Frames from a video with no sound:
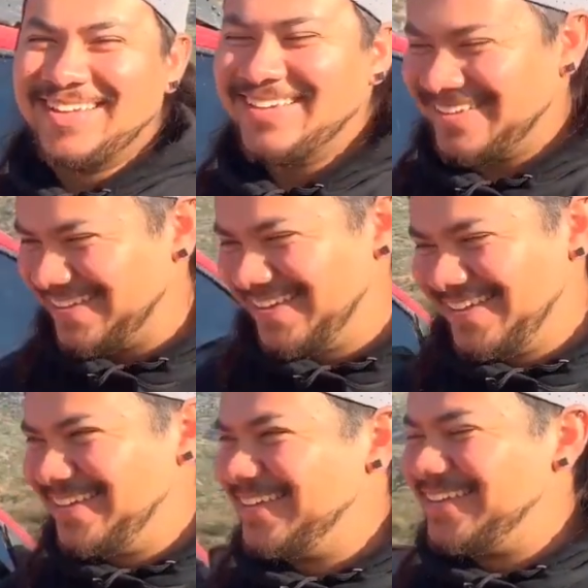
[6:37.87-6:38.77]
then when it's up
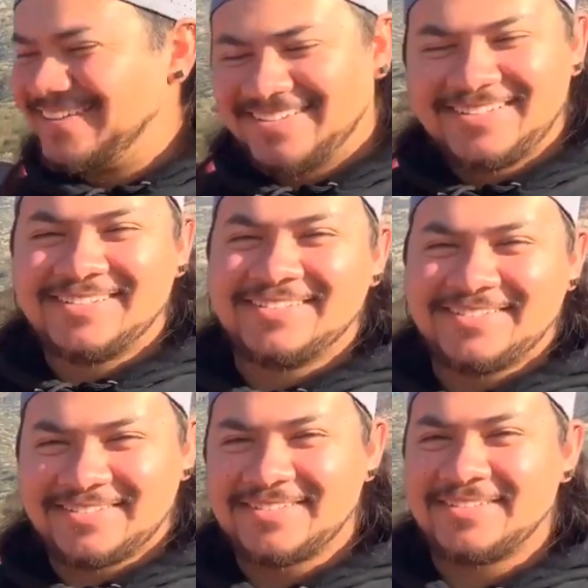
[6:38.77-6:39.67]
to 90 degrees,
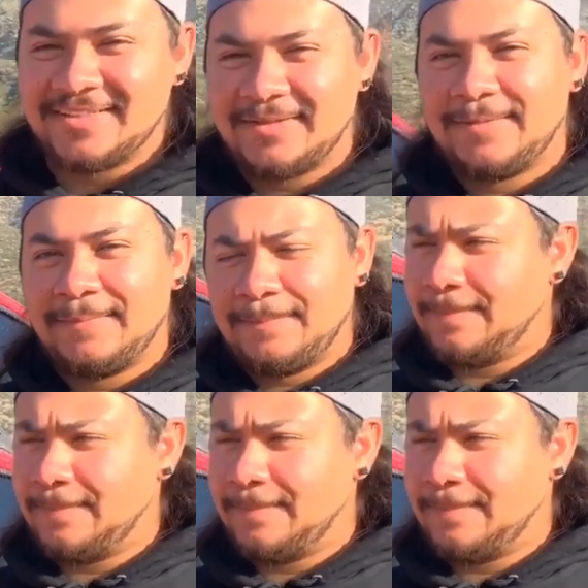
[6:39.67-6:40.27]
85 degrees.